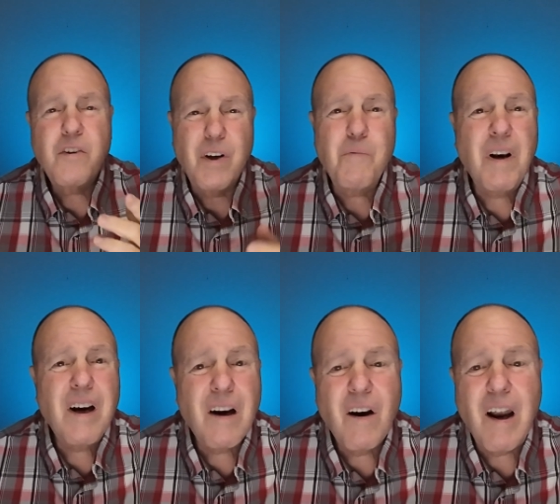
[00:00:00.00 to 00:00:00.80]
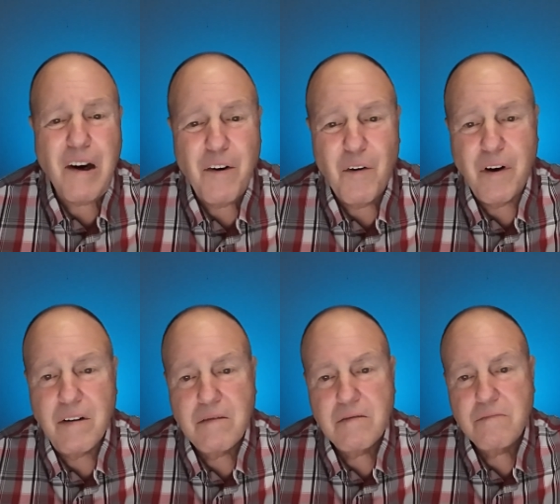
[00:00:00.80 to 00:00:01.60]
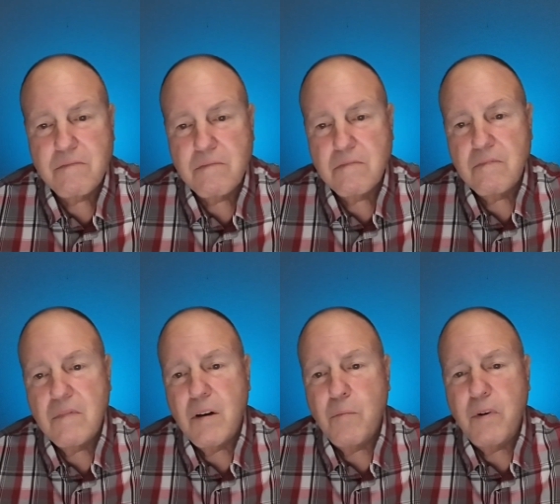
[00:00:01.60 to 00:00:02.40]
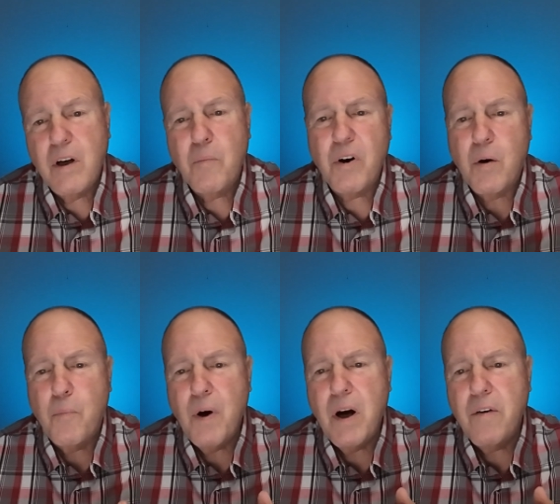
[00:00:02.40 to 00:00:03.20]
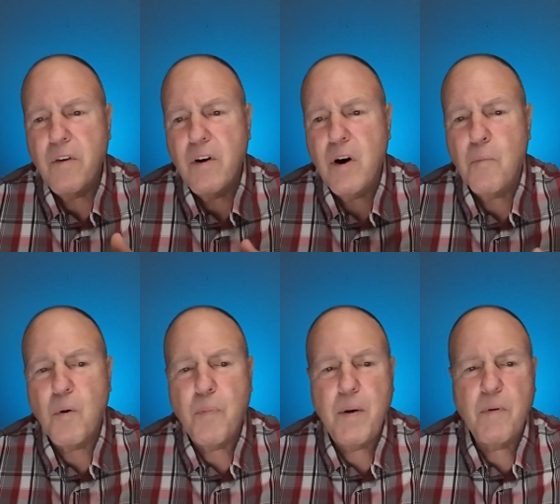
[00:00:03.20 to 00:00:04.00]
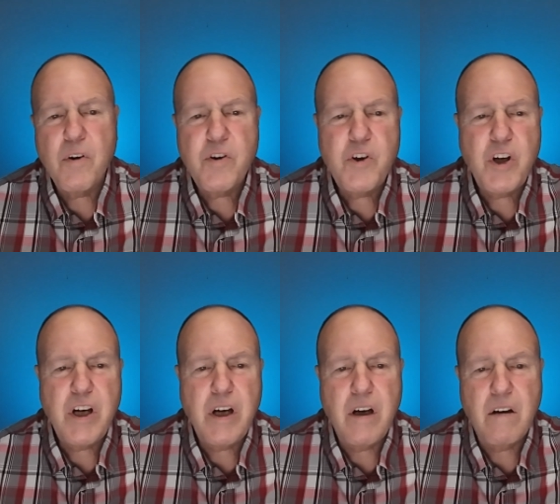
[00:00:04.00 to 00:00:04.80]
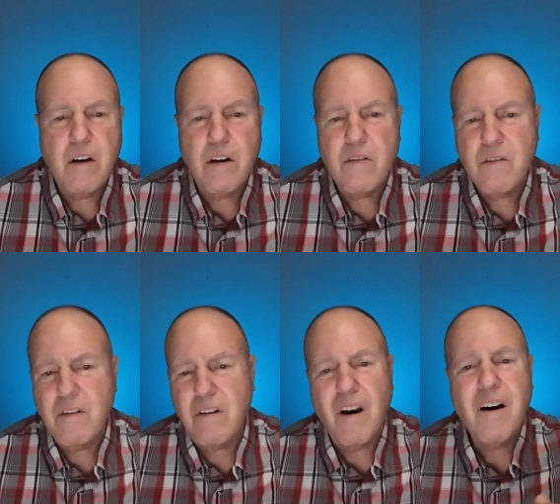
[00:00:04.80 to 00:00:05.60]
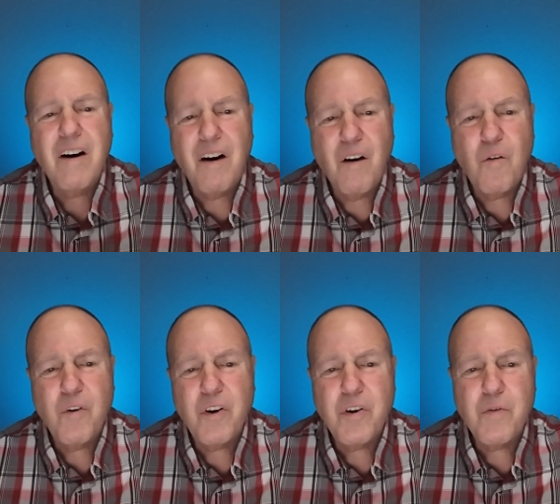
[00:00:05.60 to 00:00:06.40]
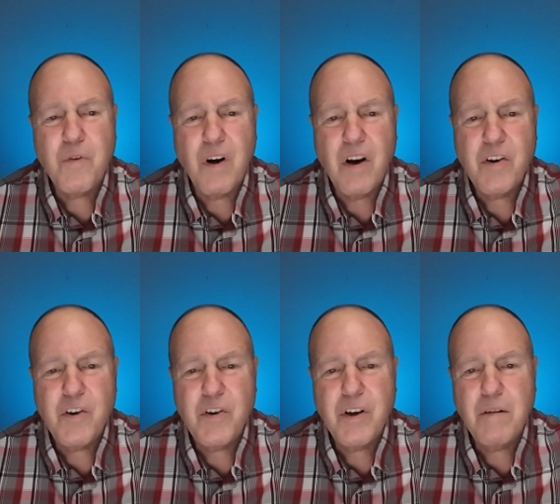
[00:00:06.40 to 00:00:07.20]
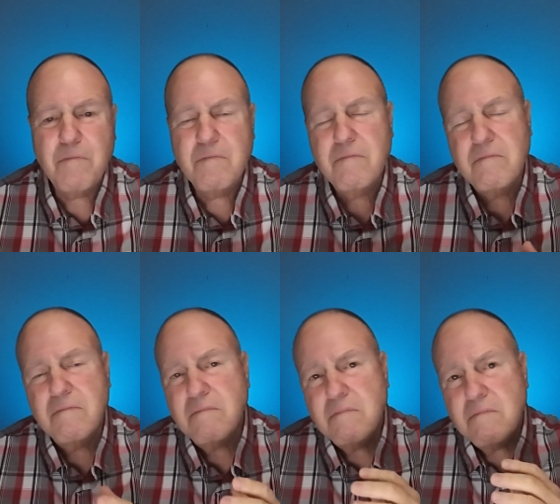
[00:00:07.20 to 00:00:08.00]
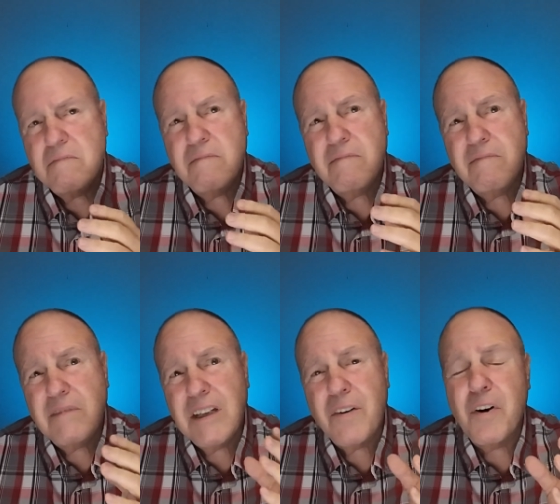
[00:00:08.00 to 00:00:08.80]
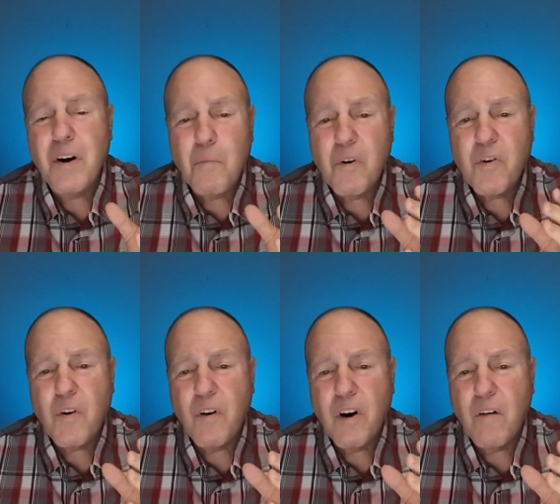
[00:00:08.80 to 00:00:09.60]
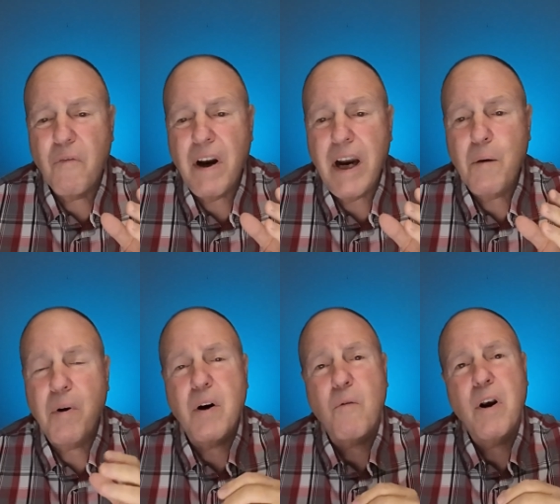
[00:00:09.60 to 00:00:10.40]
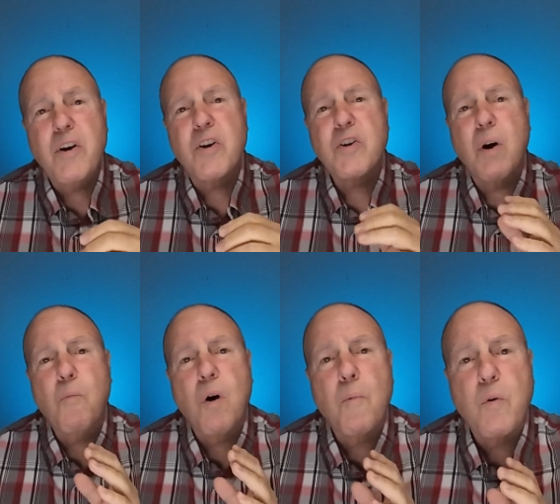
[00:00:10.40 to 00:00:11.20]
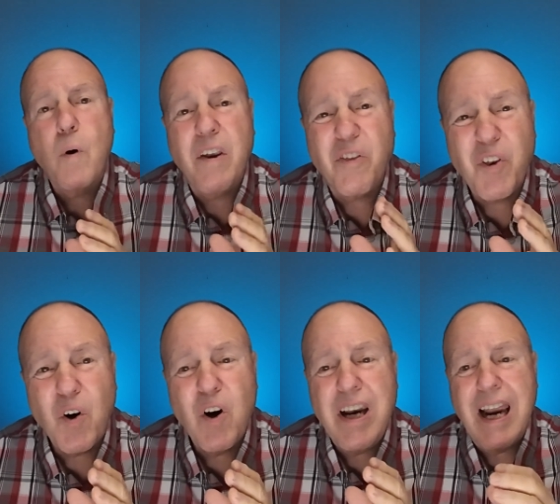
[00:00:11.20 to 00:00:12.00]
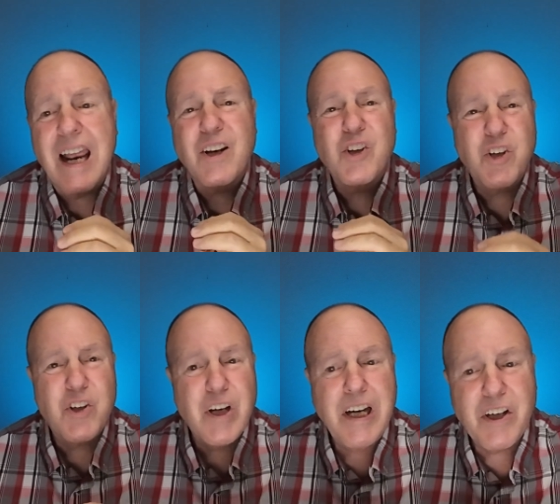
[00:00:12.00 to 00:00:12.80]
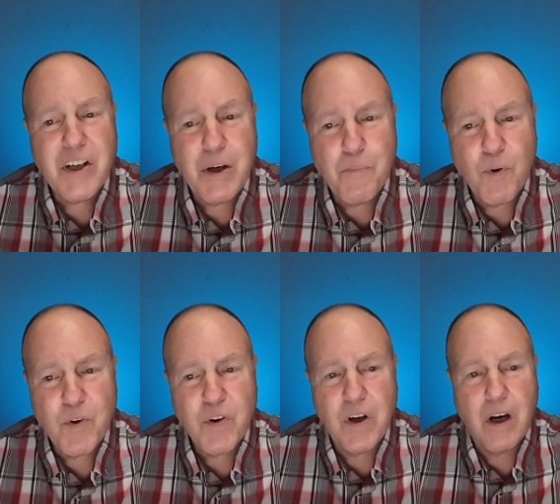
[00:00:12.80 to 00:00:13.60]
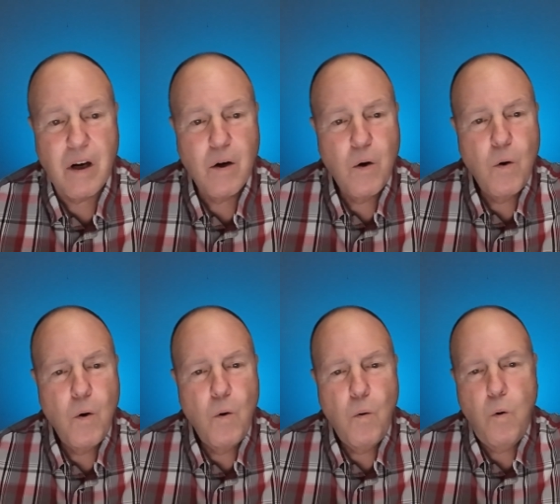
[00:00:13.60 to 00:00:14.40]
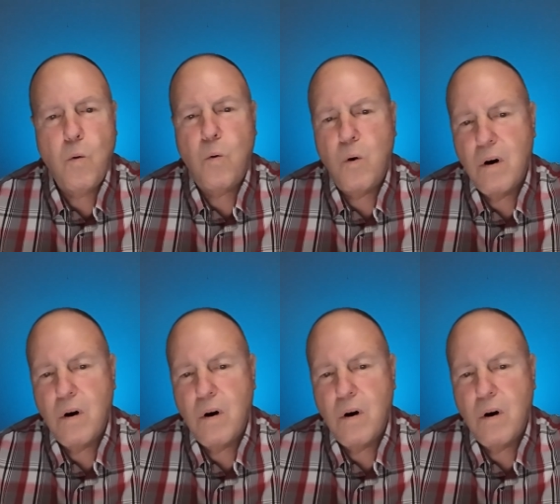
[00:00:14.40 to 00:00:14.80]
Seems like a lot, don't it? You know, but compared to the number of people that's cheating that's not in a long-distance relationship, you know, the numbers are a little vague, but it ranges somewhere between 30 and 60%. Woo!